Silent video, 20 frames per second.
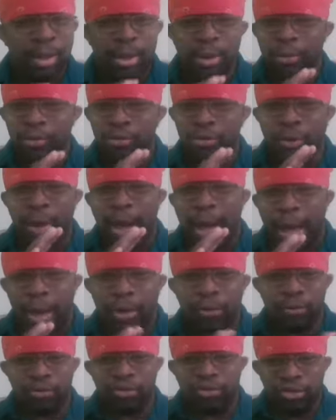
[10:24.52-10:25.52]
so I
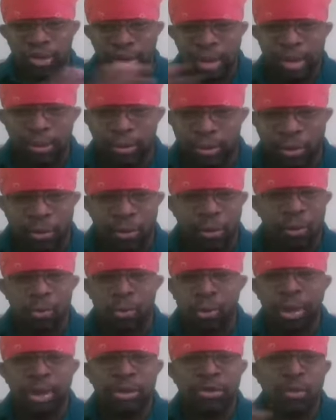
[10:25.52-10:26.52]
don't see the whole
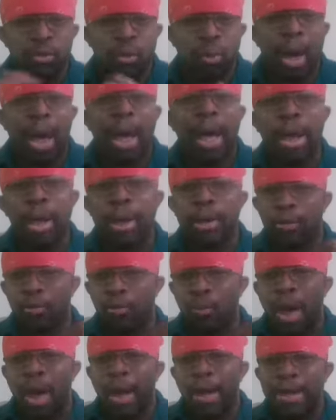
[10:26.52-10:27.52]
reason why
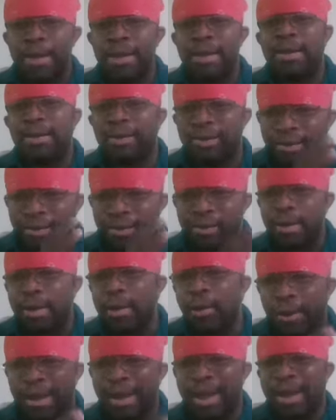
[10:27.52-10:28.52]
he needs to
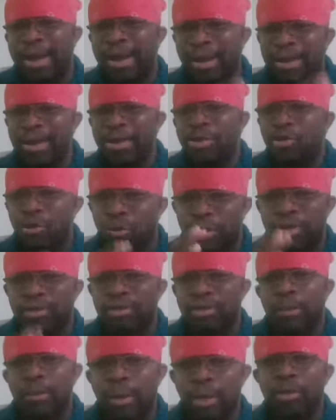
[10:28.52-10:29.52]
kneel. Can't he do it
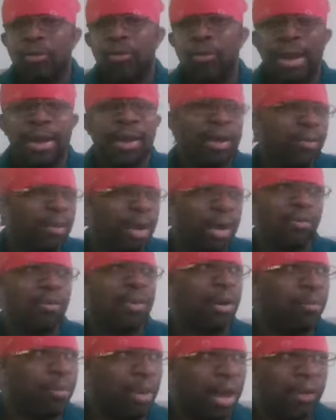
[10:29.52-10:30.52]
some other way? And I'm like,
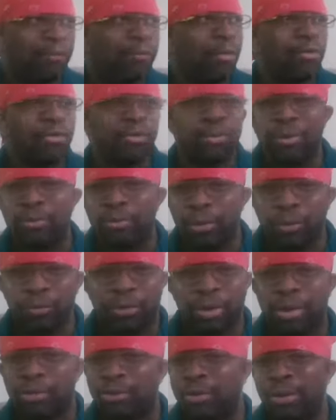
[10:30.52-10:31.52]
well, Black folks been
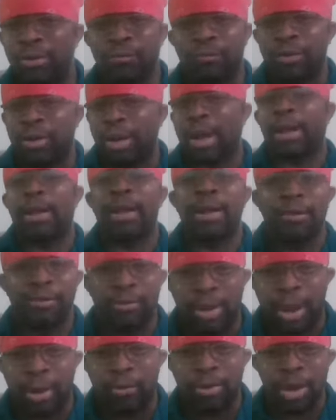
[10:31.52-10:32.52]
protesting for decades
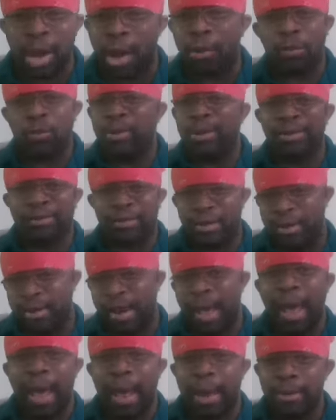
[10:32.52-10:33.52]
now, and y'all don't listen to
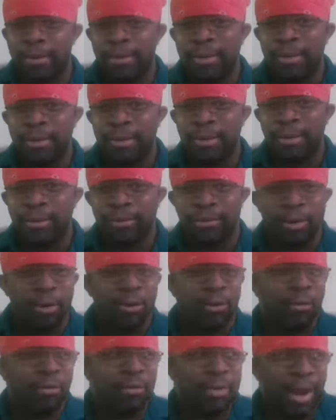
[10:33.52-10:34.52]
that.
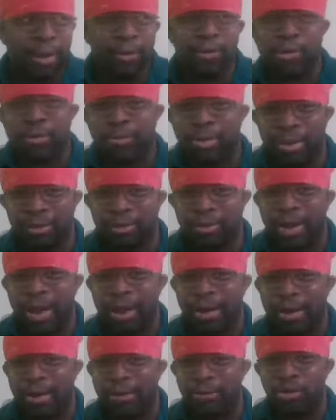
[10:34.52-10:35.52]
So now you're pissed
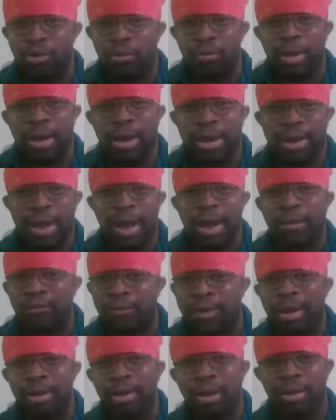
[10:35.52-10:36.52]
at him doing a
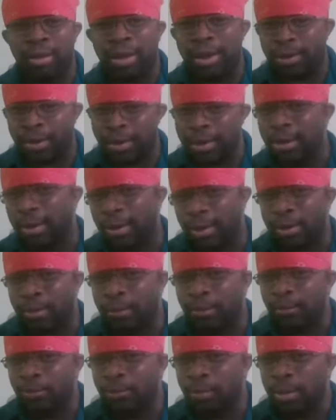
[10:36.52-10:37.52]
nonviolent thing,
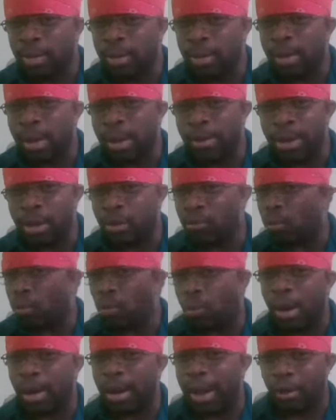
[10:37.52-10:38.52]
kneeling. I mean,
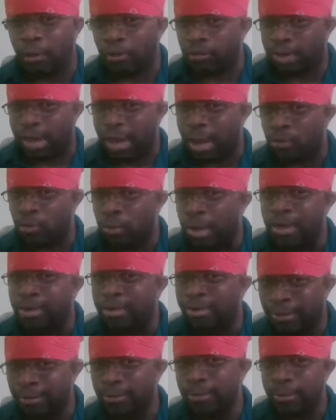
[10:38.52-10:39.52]
what else can we
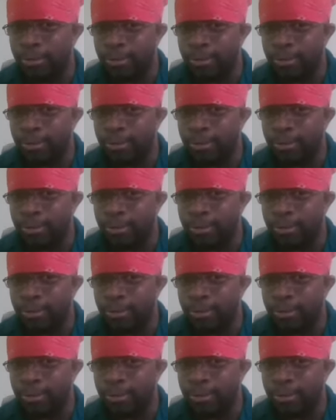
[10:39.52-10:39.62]
do?